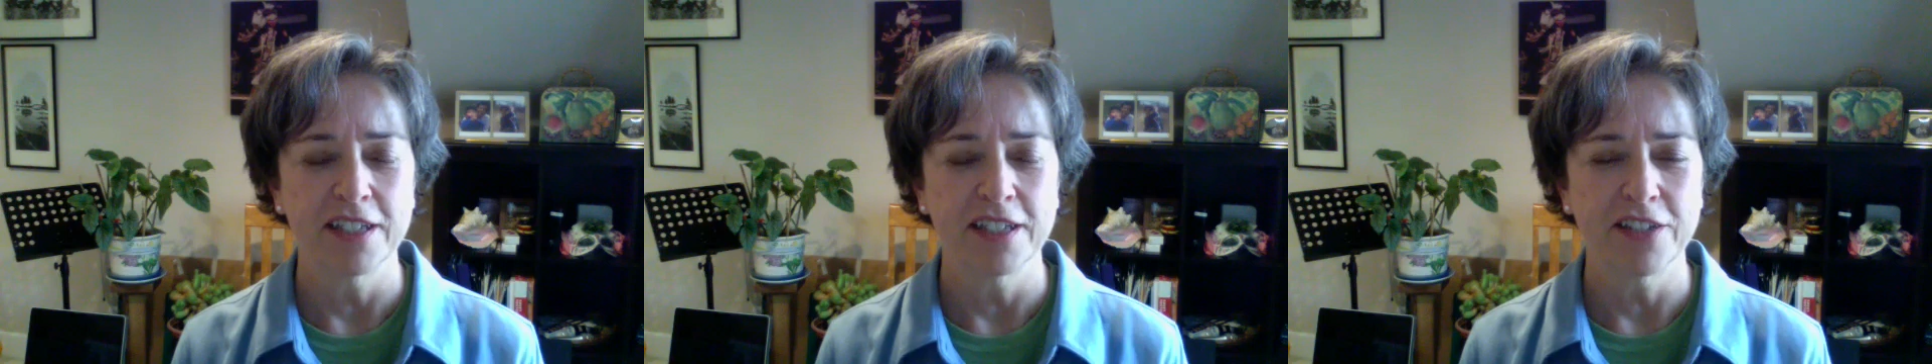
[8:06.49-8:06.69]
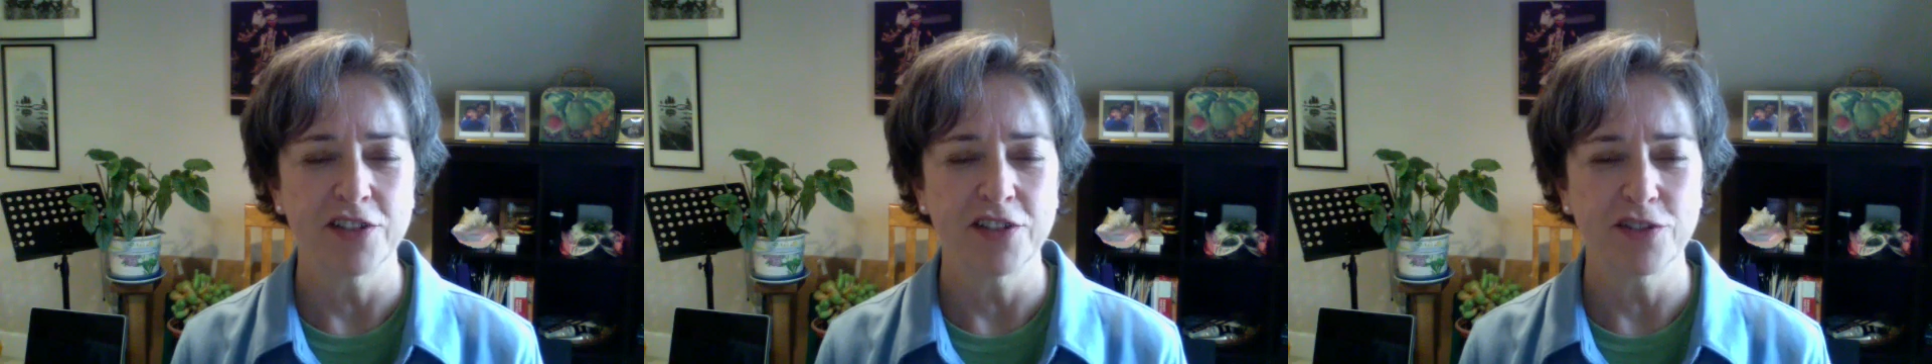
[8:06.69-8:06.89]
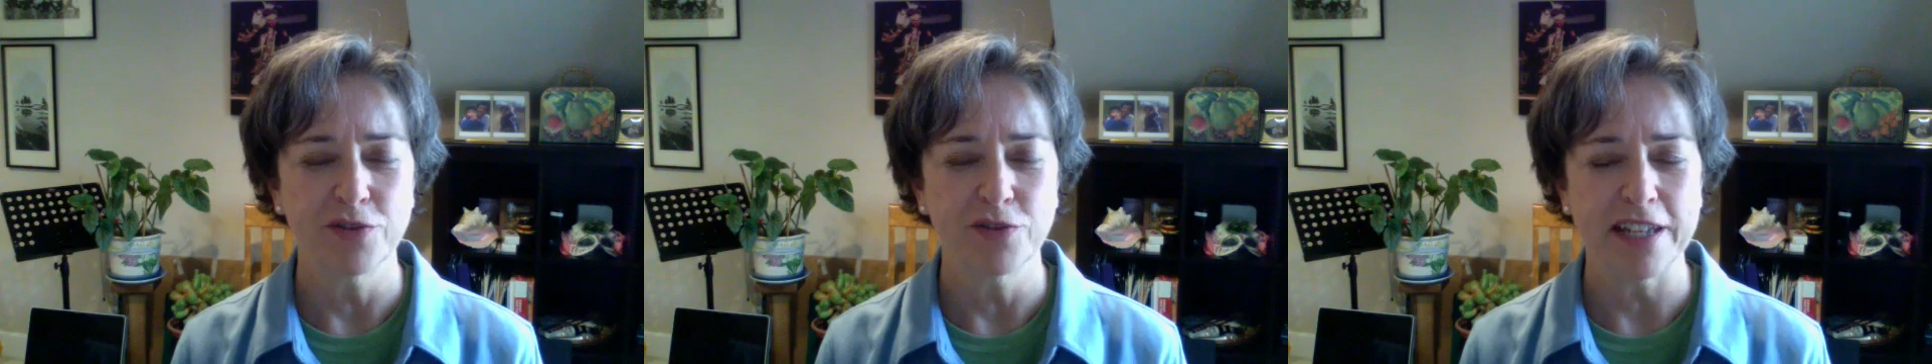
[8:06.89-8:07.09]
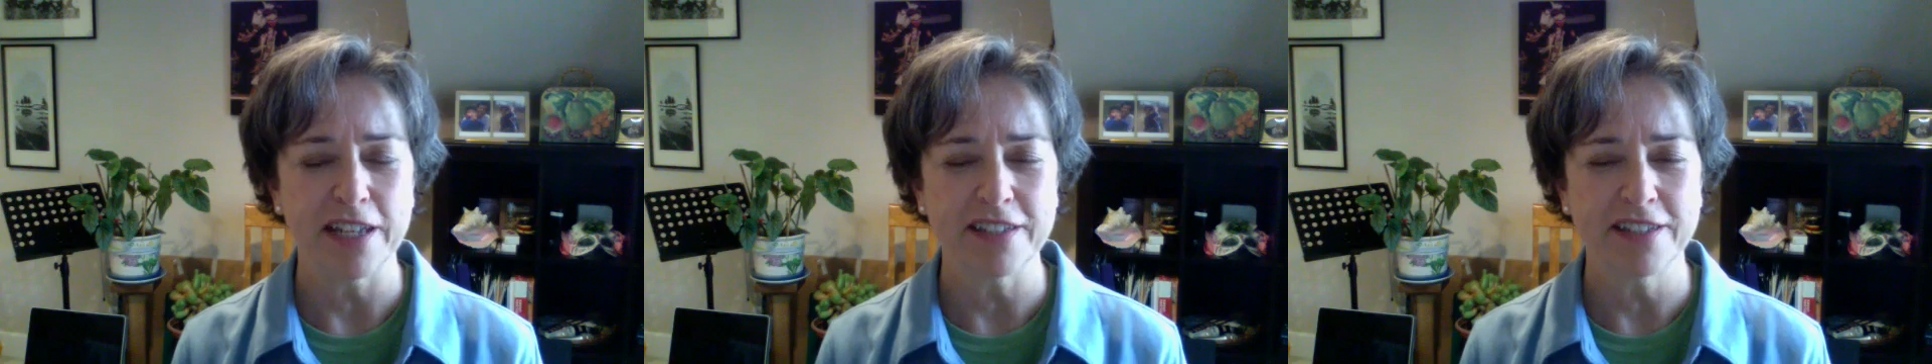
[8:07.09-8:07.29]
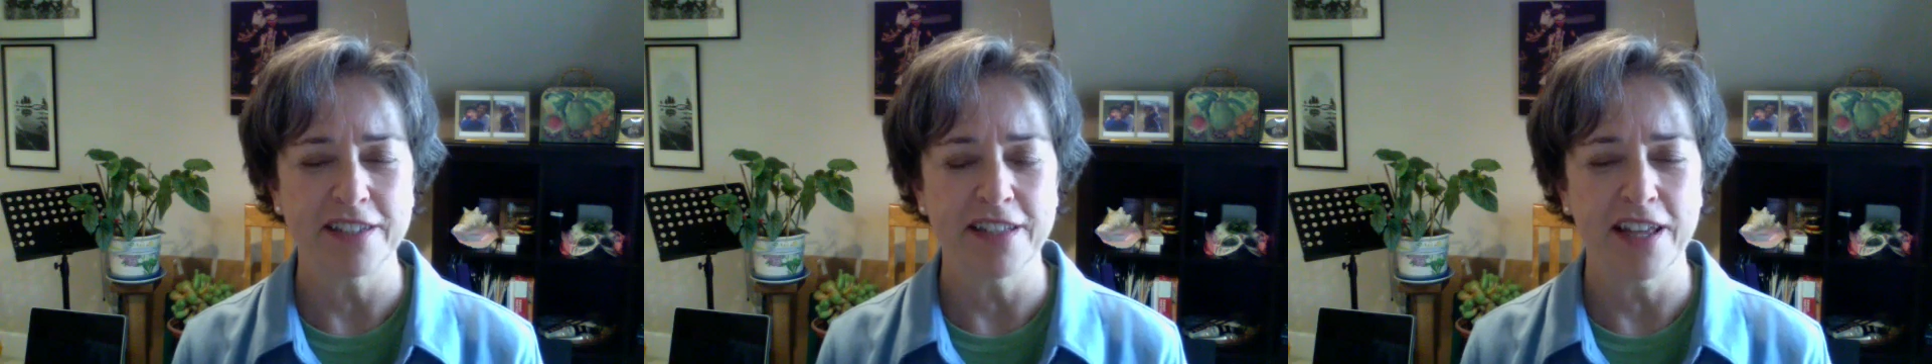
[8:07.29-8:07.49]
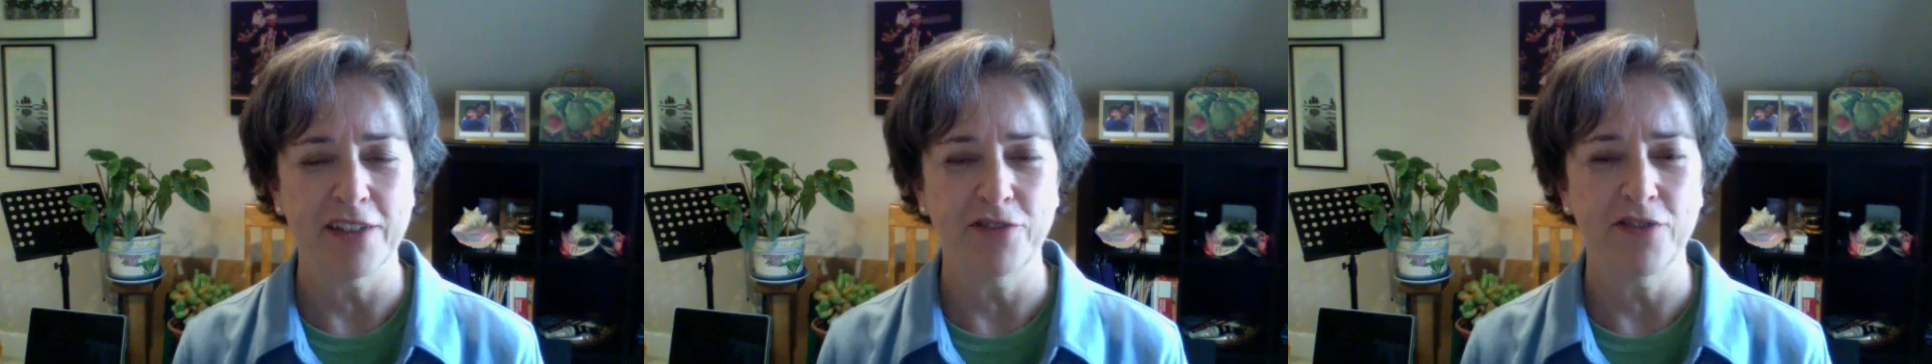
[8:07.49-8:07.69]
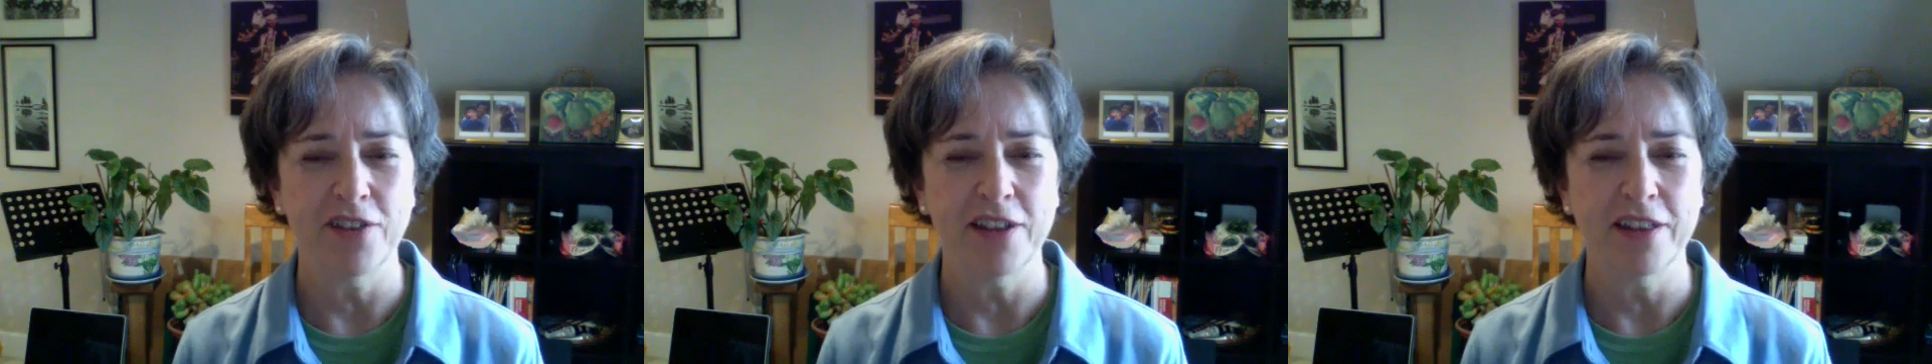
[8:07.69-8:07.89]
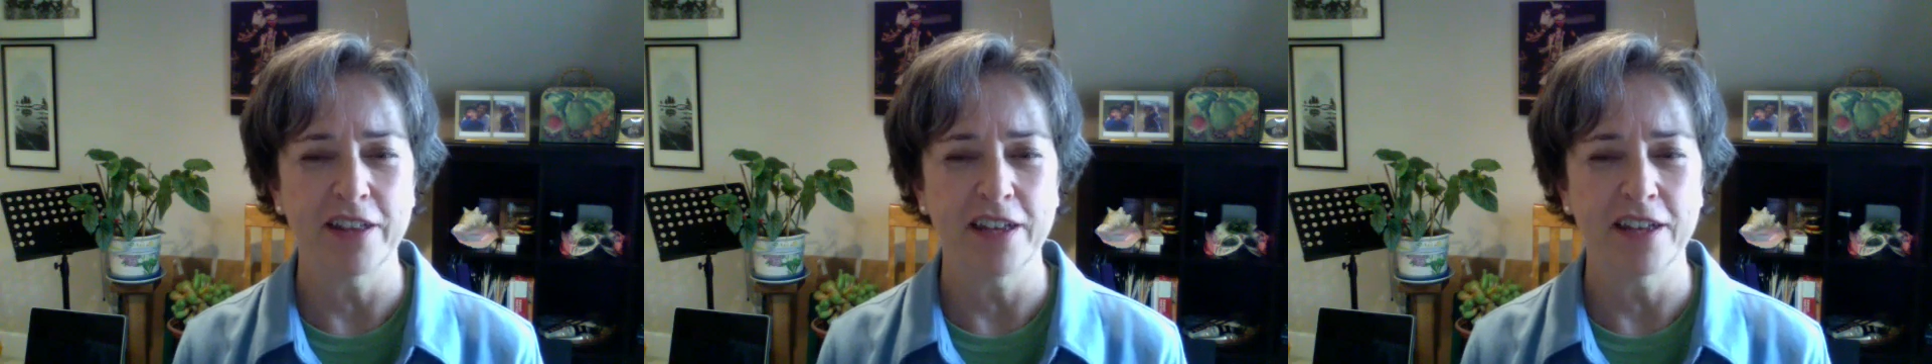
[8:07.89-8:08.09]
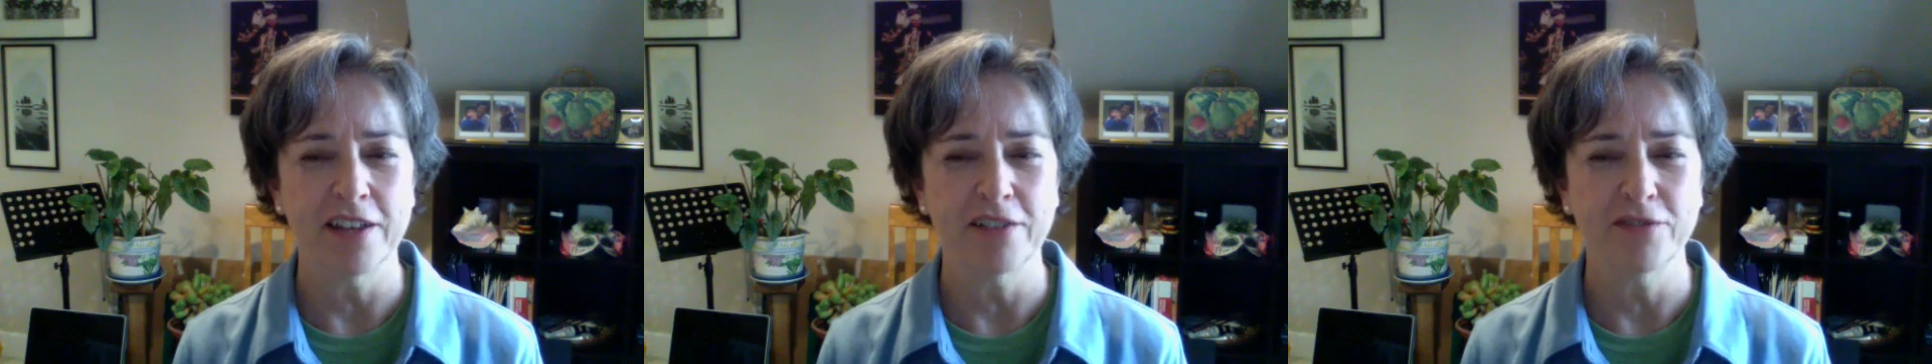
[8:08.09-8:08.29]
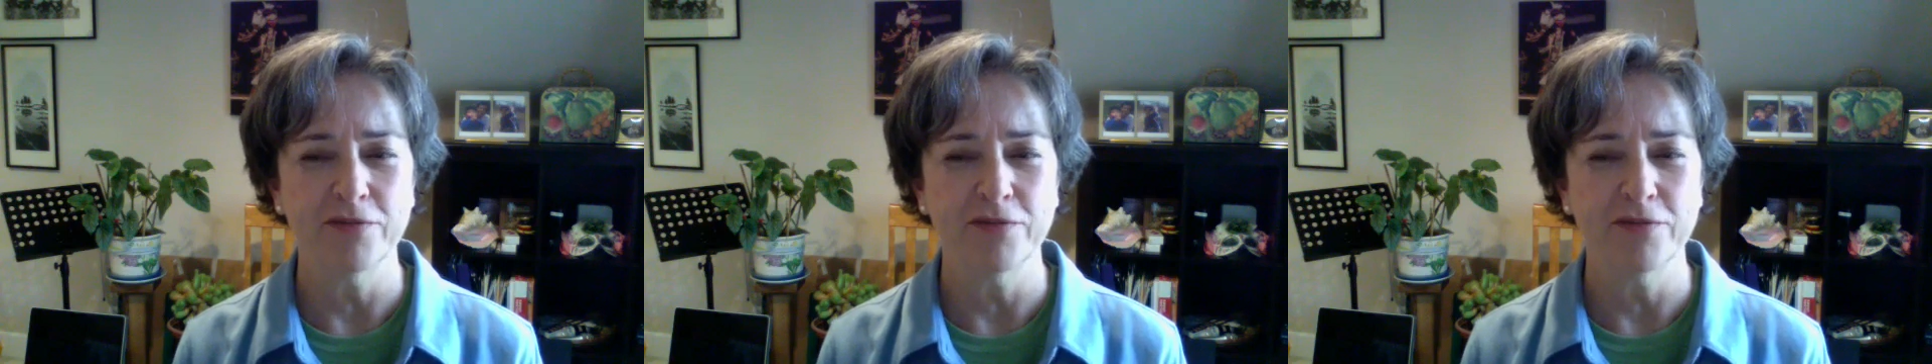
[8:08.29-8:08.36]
and just rest in that feeling.